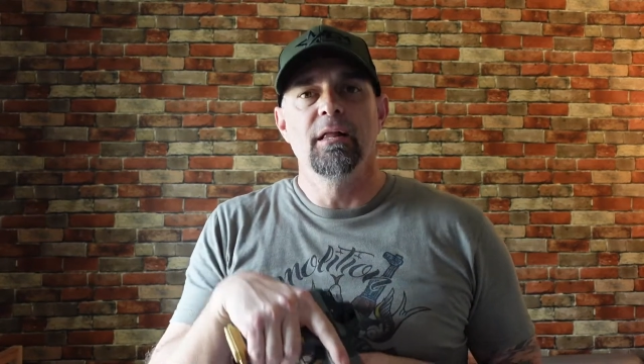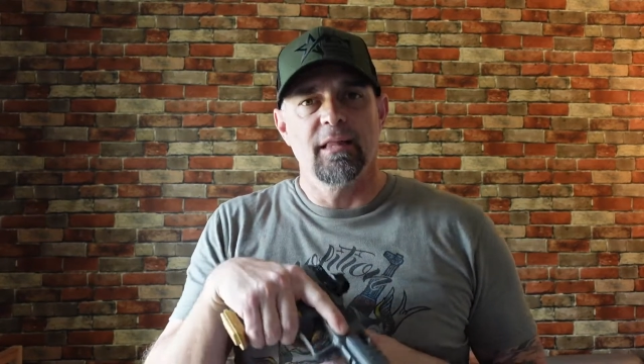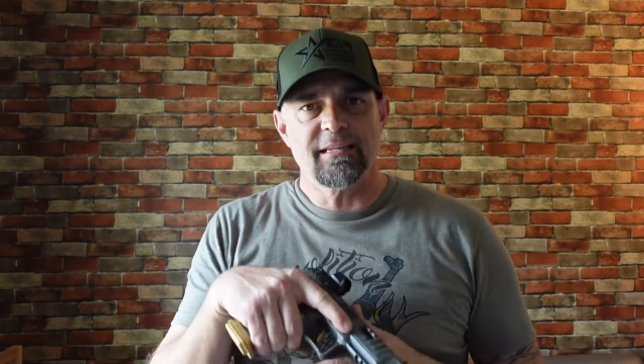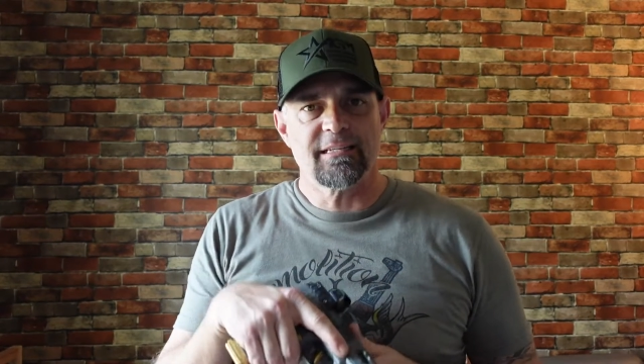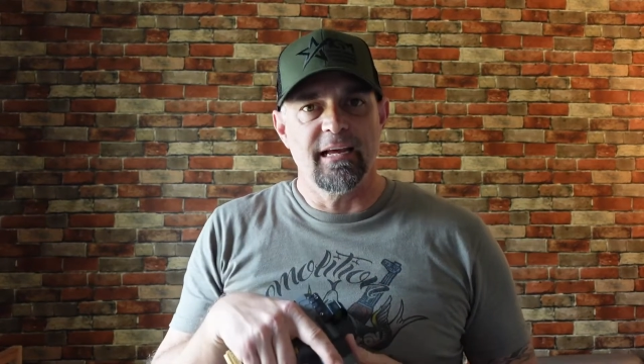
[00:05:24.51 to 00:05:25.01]

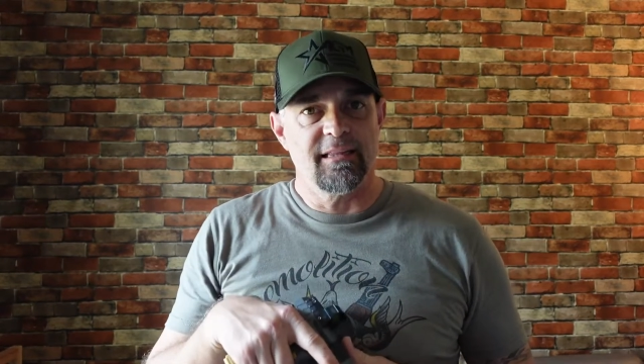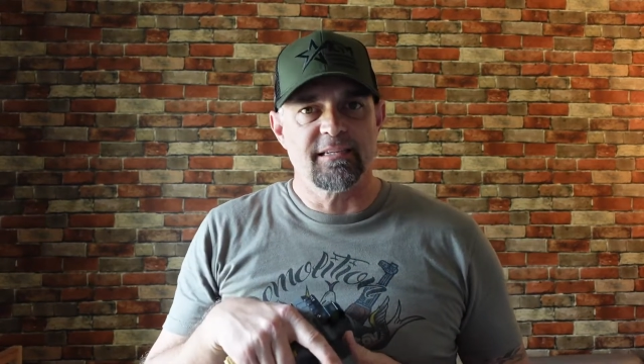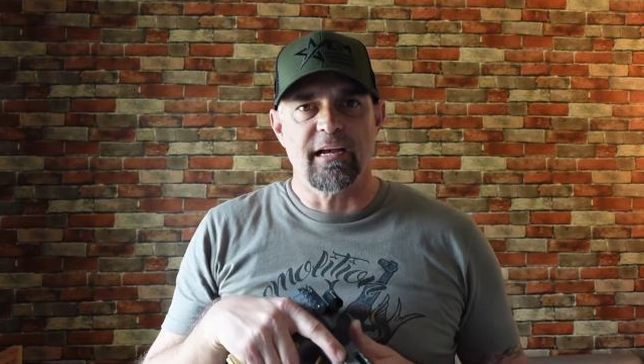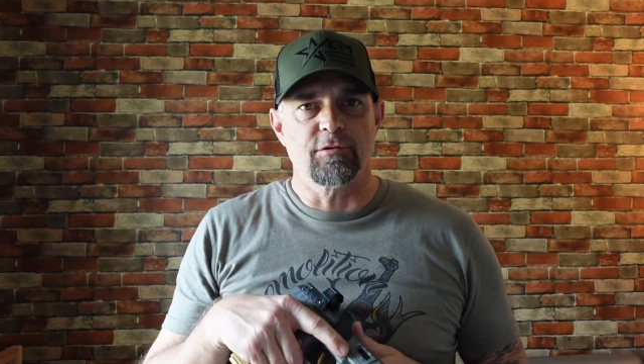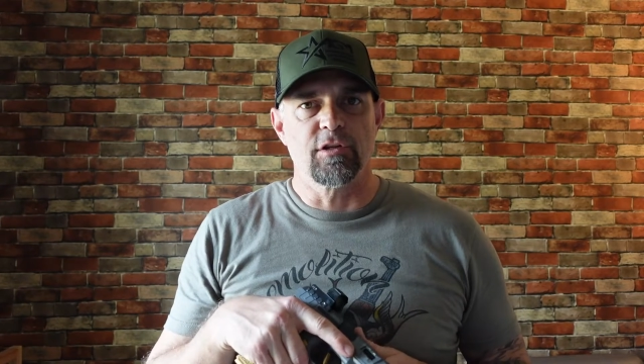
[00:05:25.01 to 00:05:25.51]
Let's take
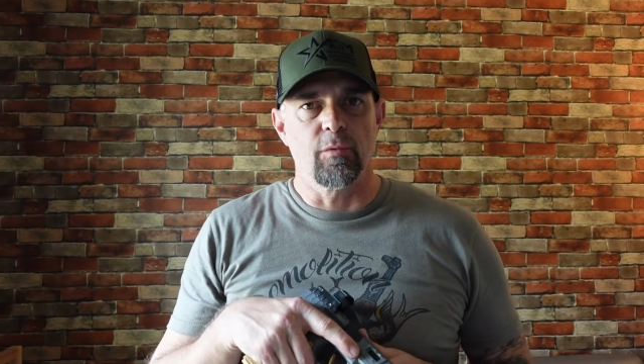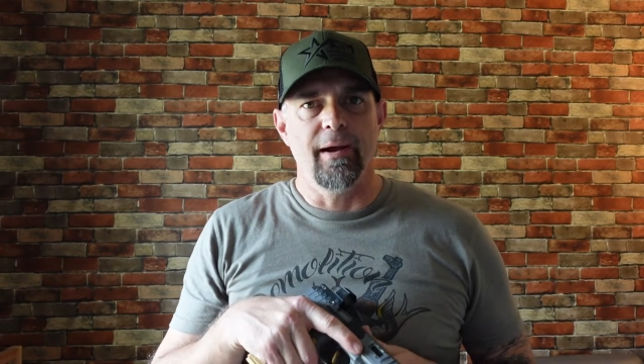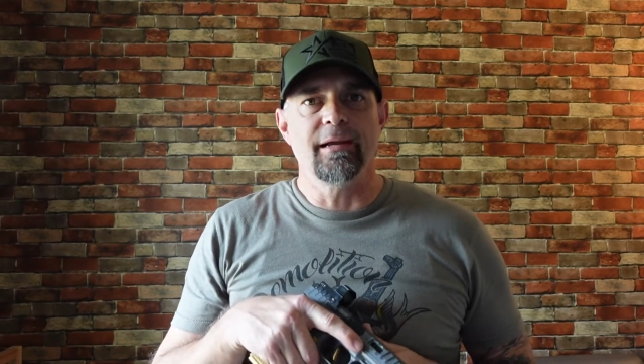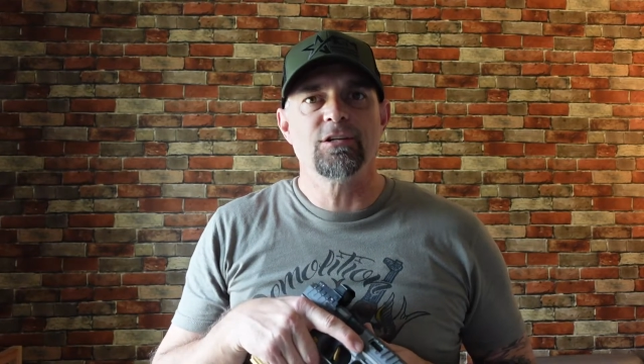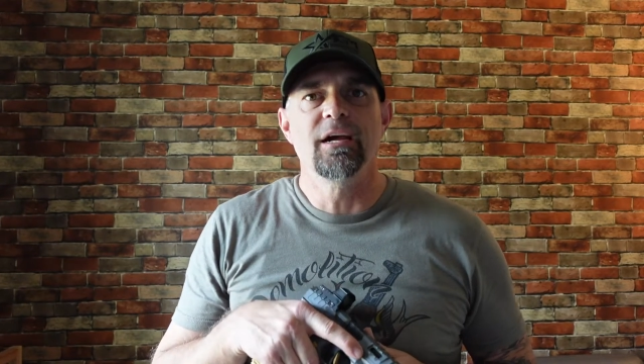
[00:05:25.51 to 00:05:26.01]
this out to the
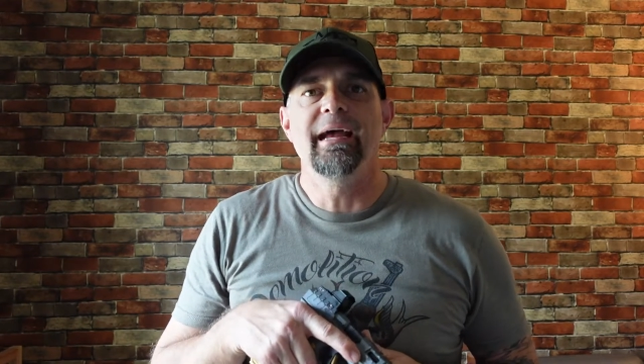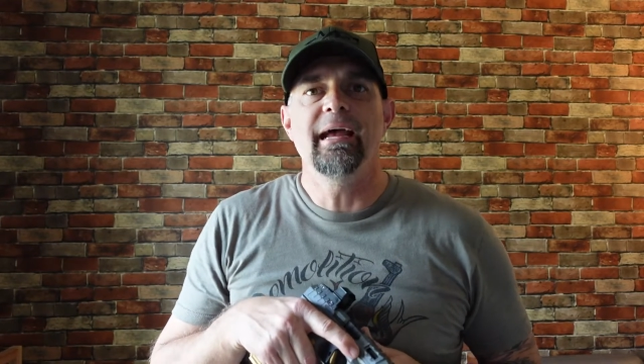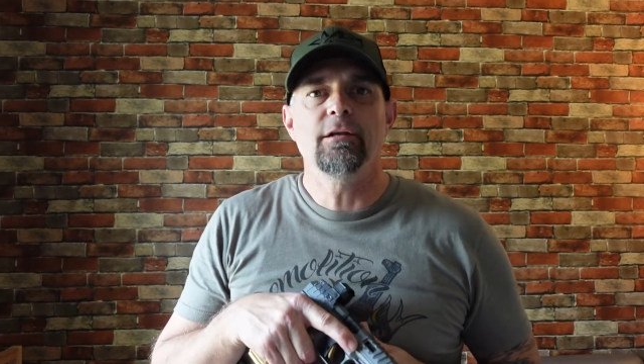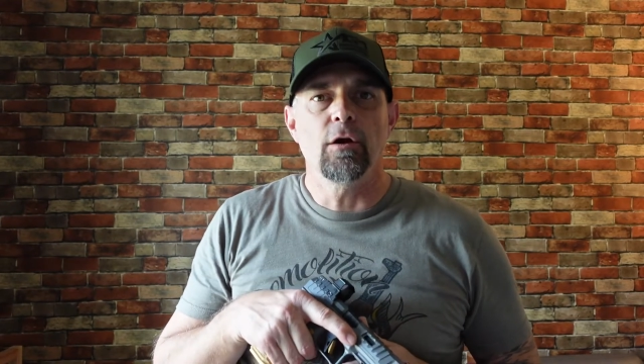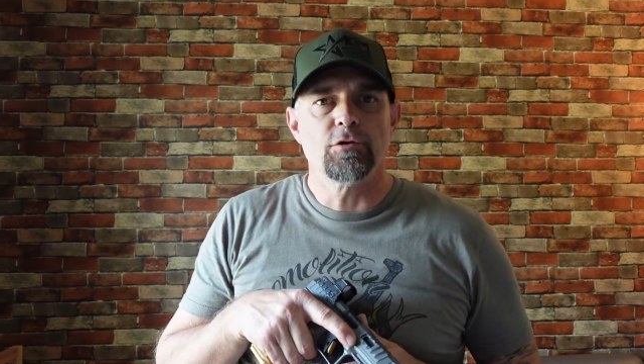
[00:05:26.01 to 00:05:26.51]
range
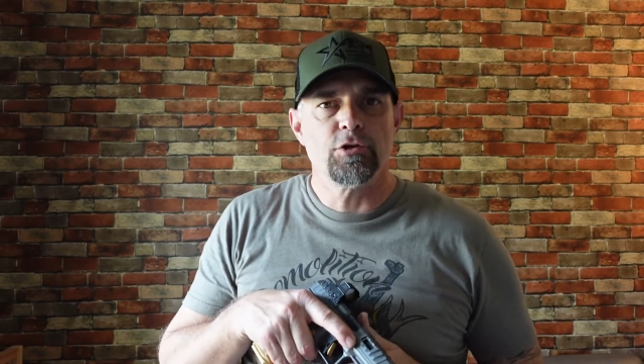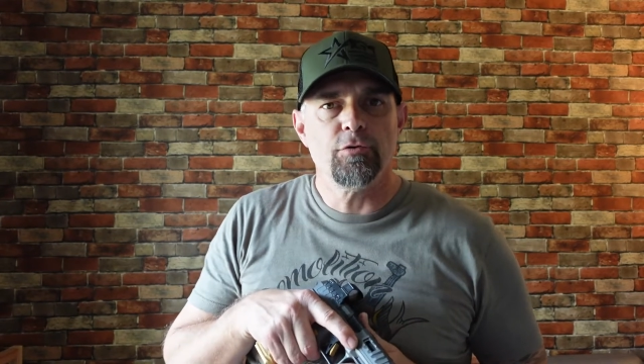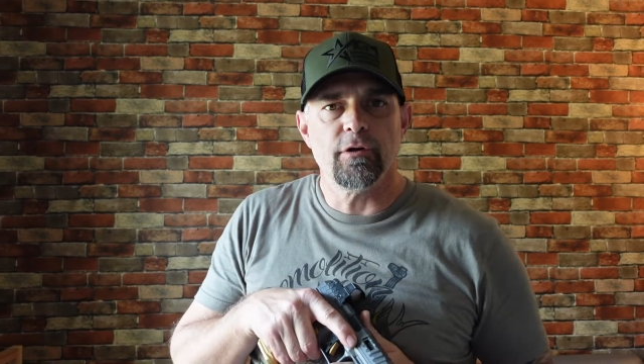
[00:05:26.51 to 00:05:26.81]
and go shoot